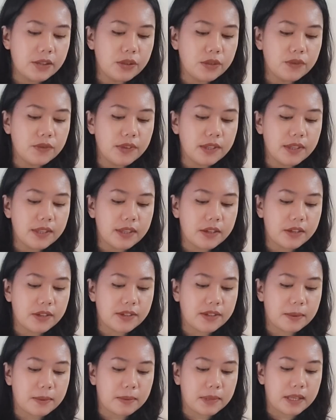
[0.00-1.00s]
I do feel that
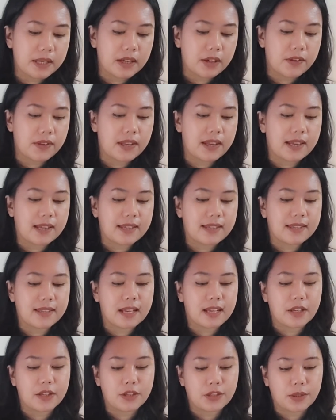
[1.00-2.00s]
there's something here that
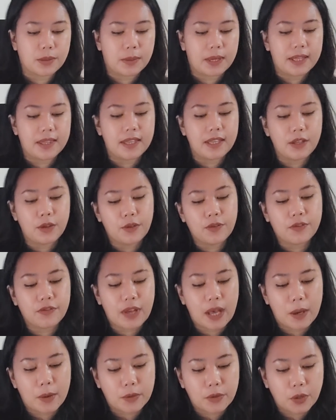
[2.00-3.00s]
excites you. I think you
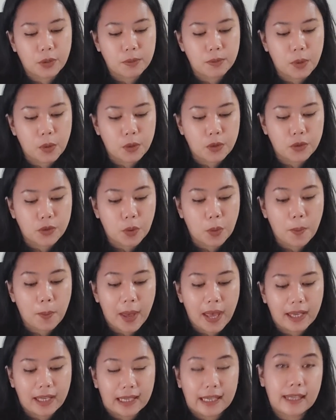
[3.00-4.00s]
found your mojo
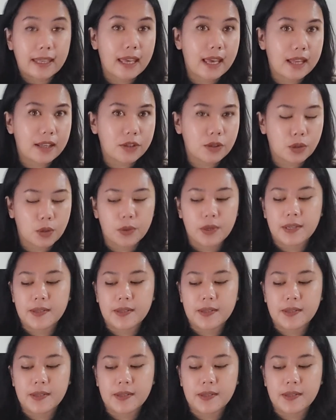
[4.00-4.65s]
back again,